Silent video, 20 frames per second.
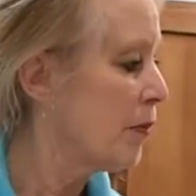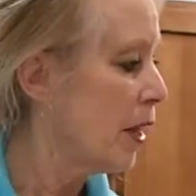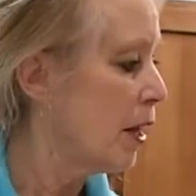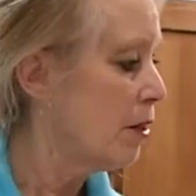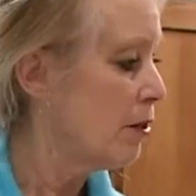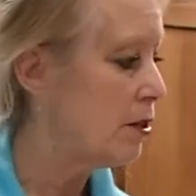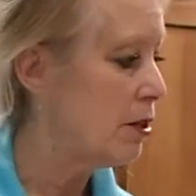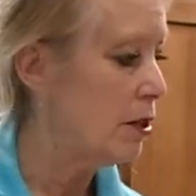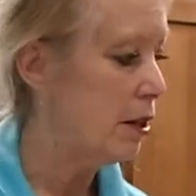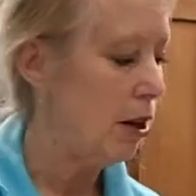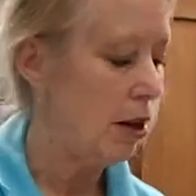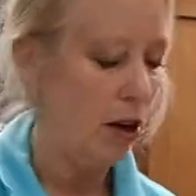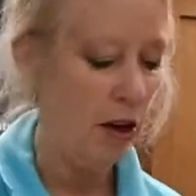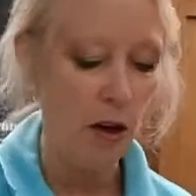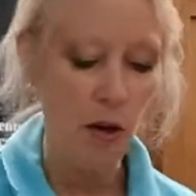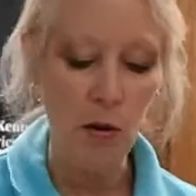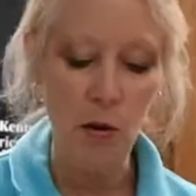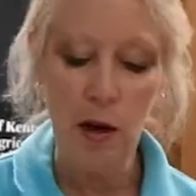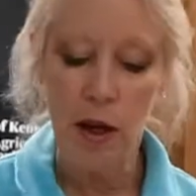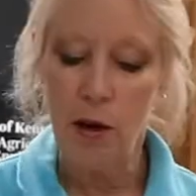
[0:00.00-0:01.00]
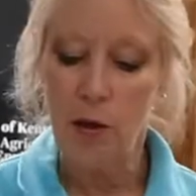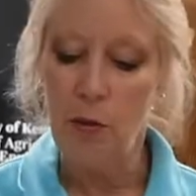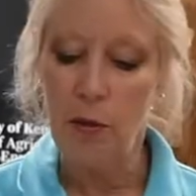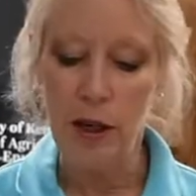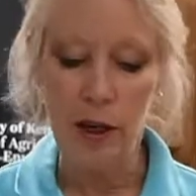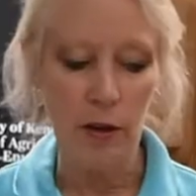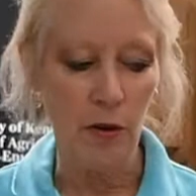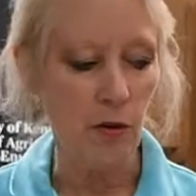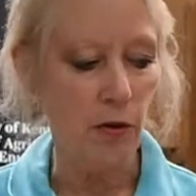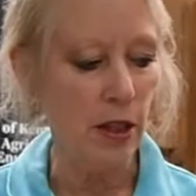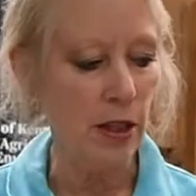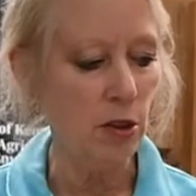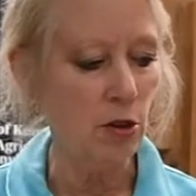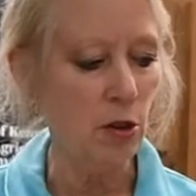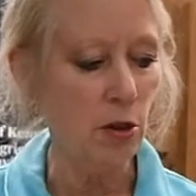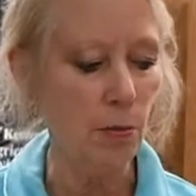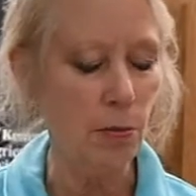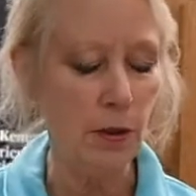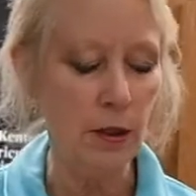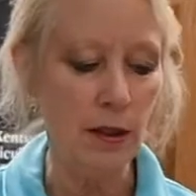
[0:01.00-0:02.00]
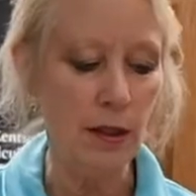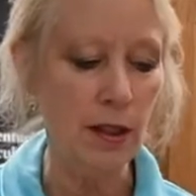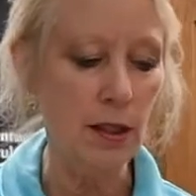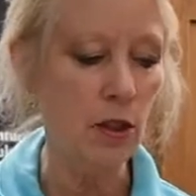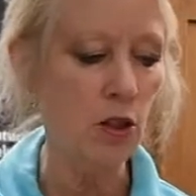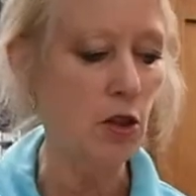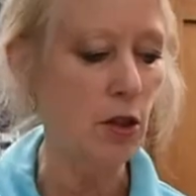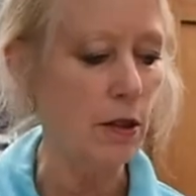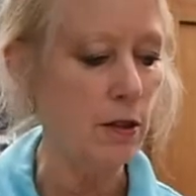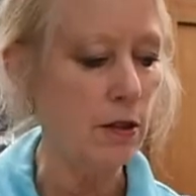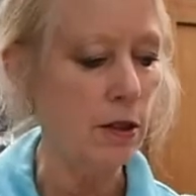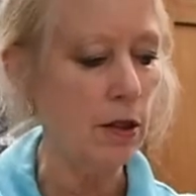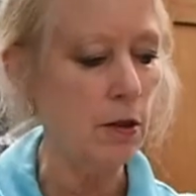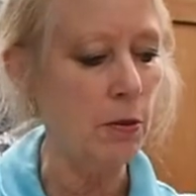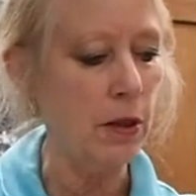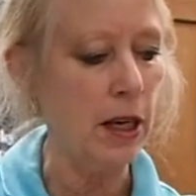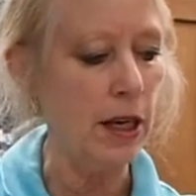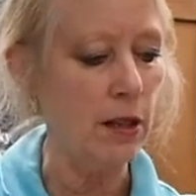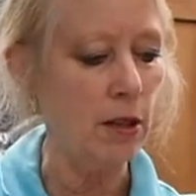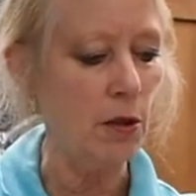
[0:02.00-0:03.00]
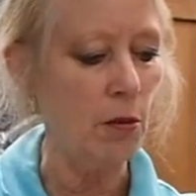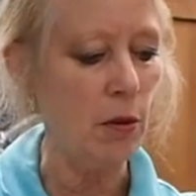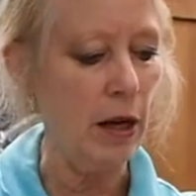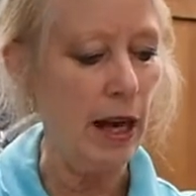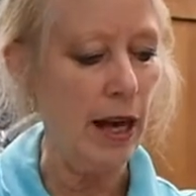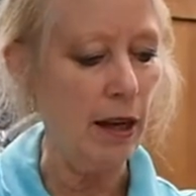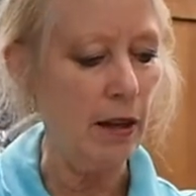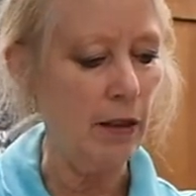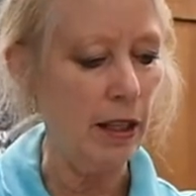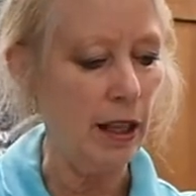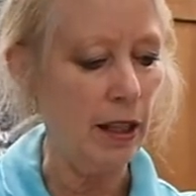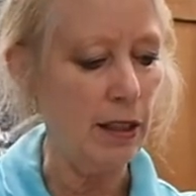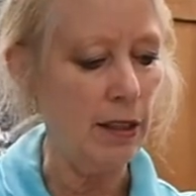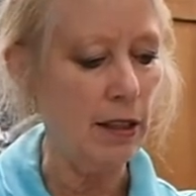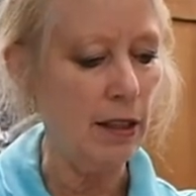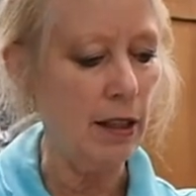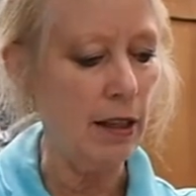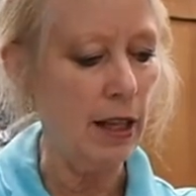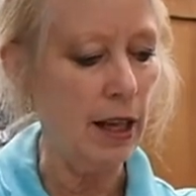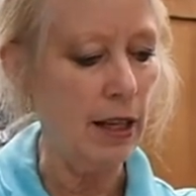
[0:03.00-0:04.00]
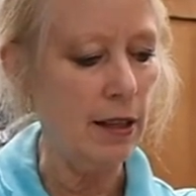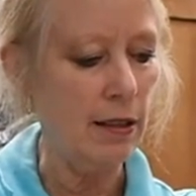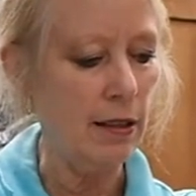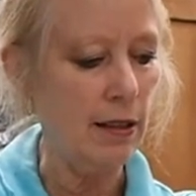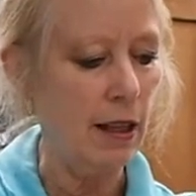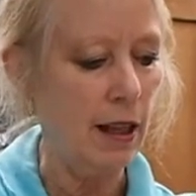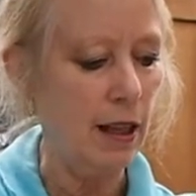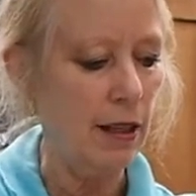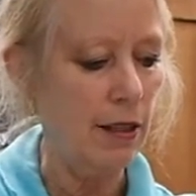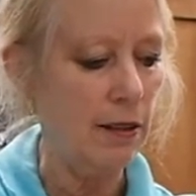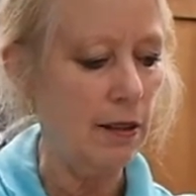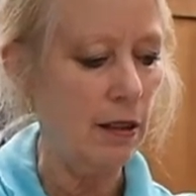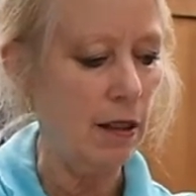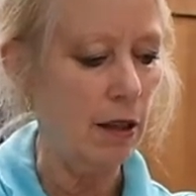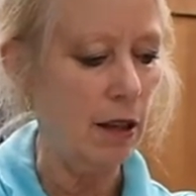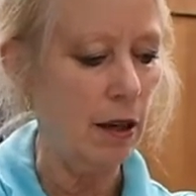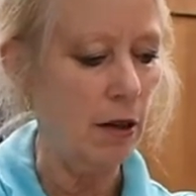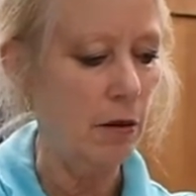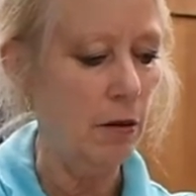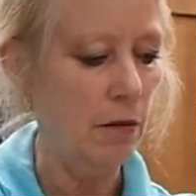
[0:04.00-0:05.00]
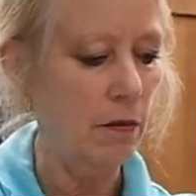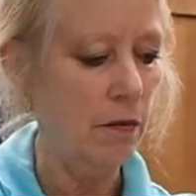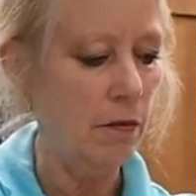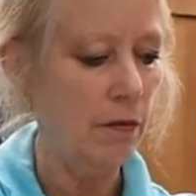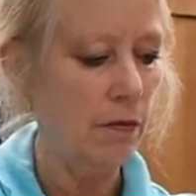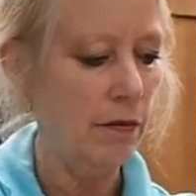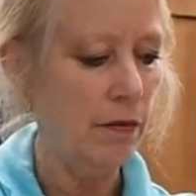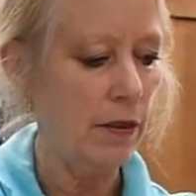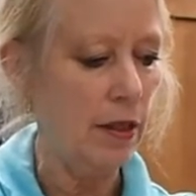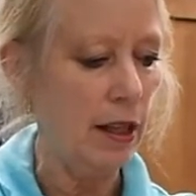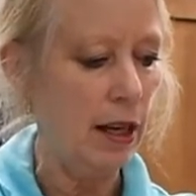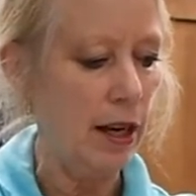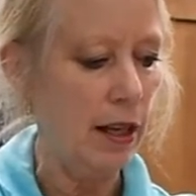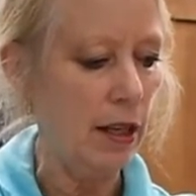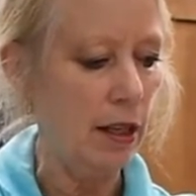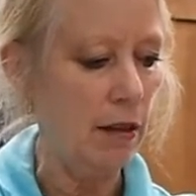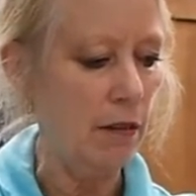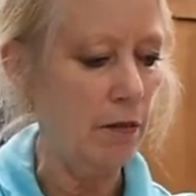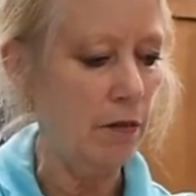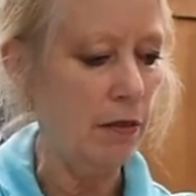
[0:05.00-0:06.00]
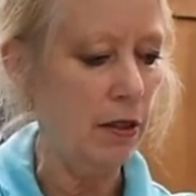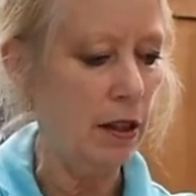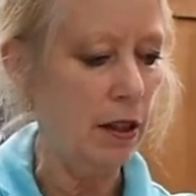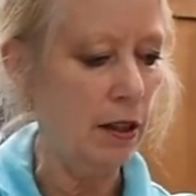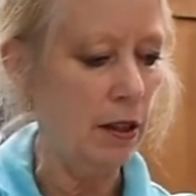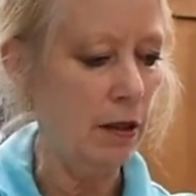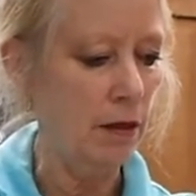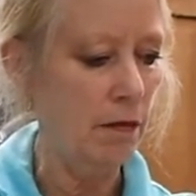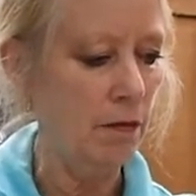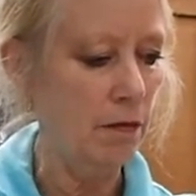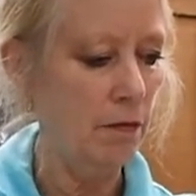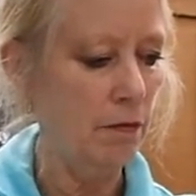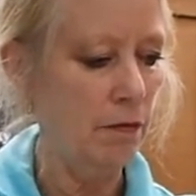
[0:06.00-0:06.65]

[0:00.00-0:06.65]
So we're going to put these jars. This one has a rack, like I said, that has sides that I can fill and